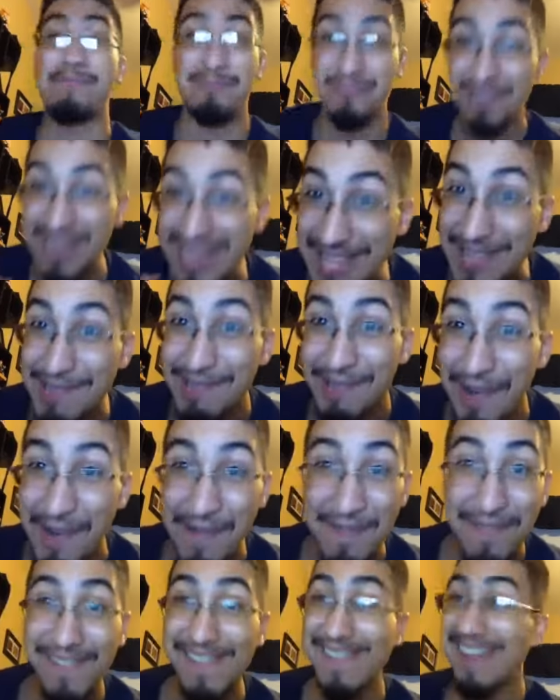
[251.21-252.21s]
bring you
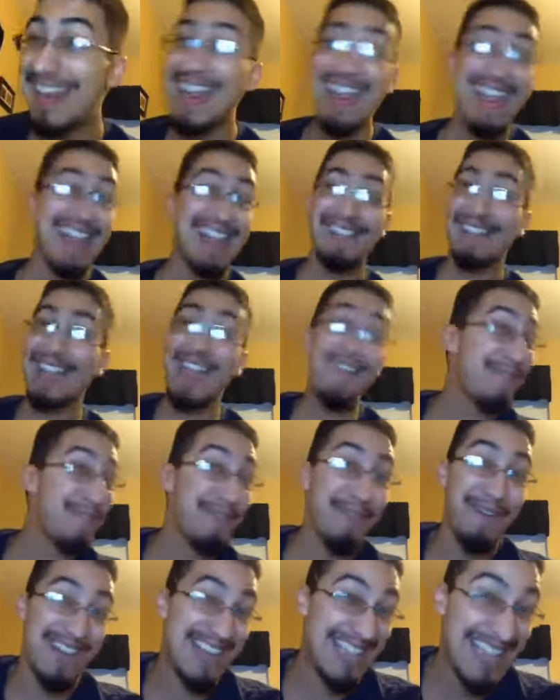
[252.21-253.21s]
over, he'll give
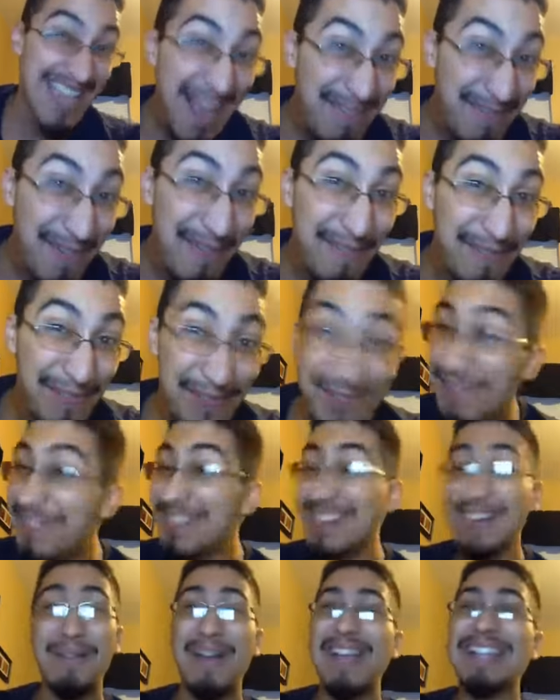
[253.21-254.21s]
you a devil
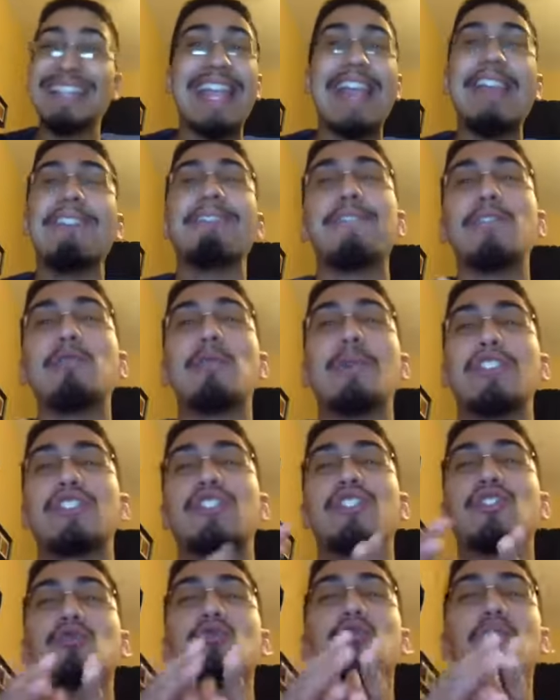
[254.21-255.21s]
fruit. You know, his
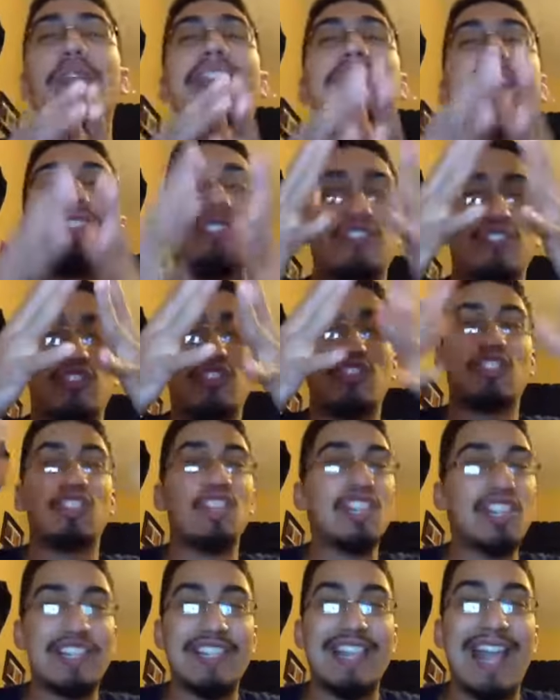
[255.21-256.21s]
influence just reigns
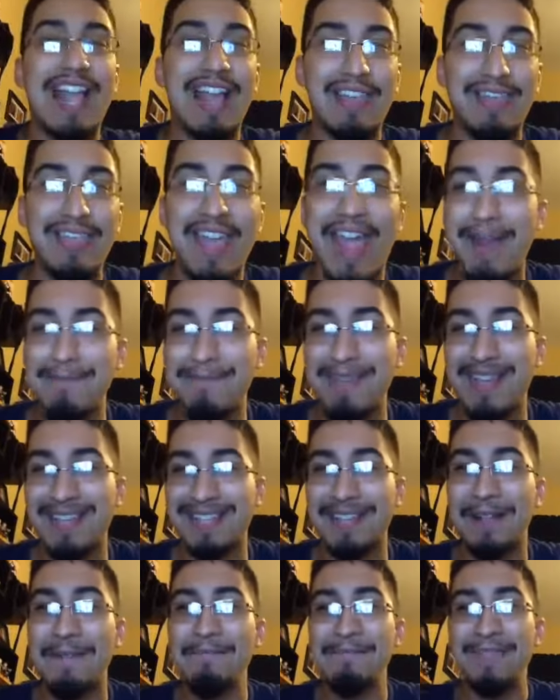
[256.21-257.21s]
just like that,
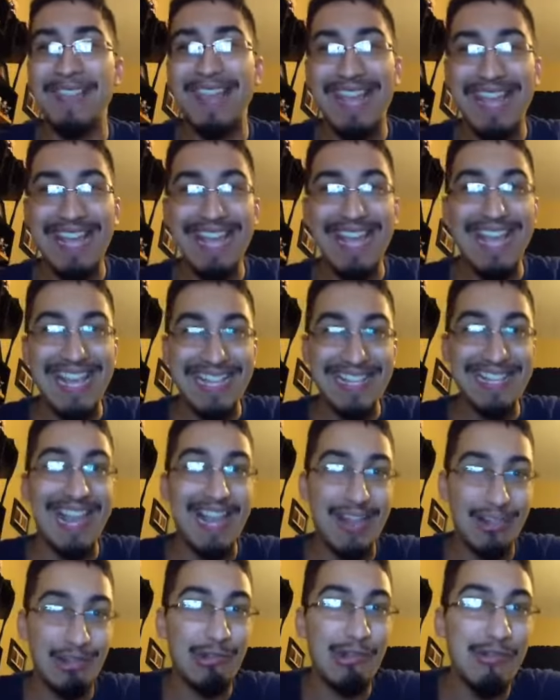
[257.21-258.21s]
because he's
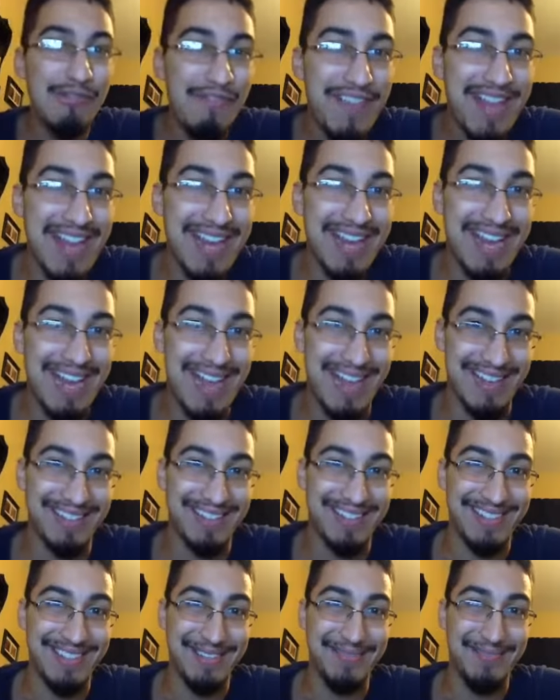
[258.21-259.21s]
like Luffy in an
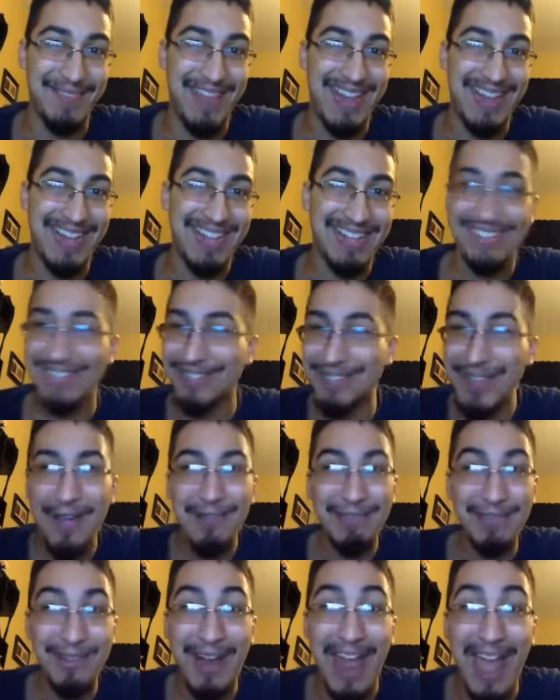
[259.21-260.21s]
essence, man. He's just
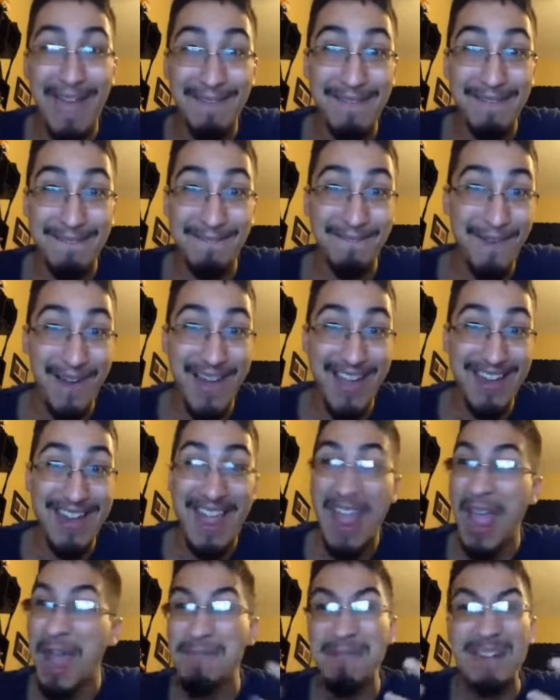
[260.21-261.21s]
out there having
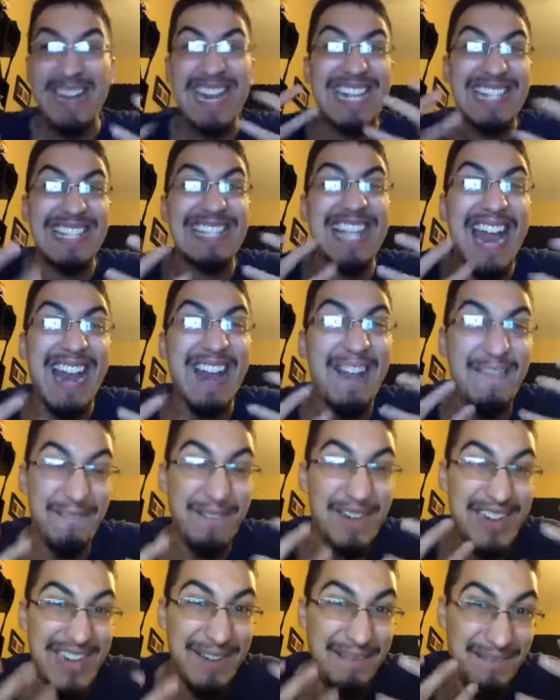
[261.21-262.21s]
fun, but he's not
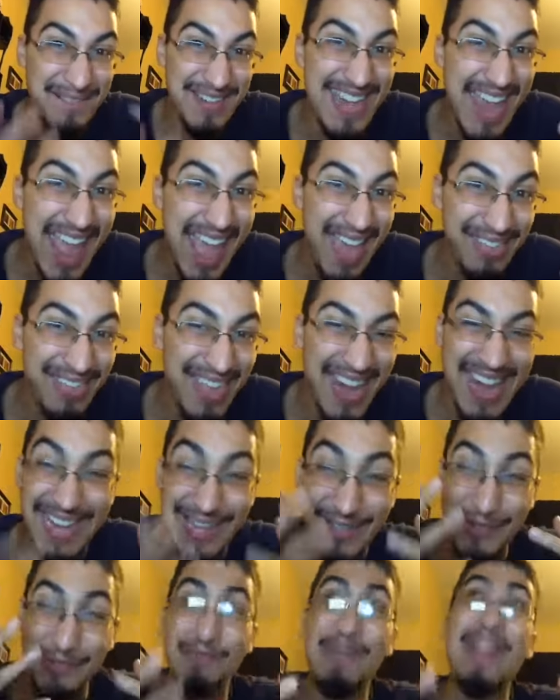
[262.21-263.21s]
afraid of death, and
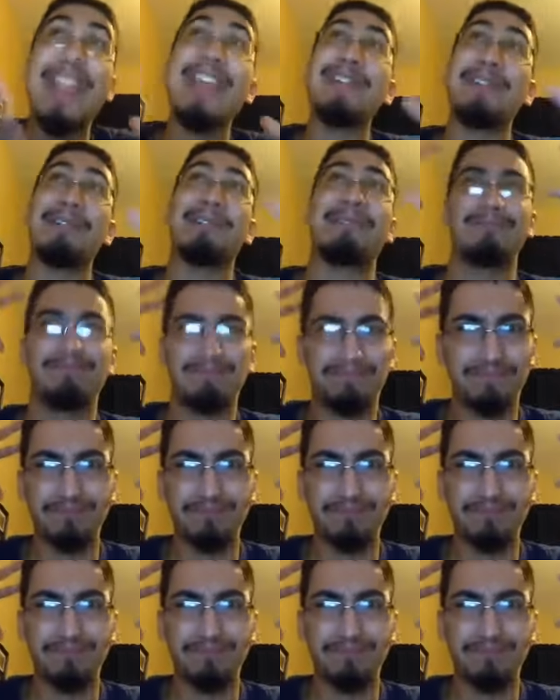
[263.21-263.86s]
his will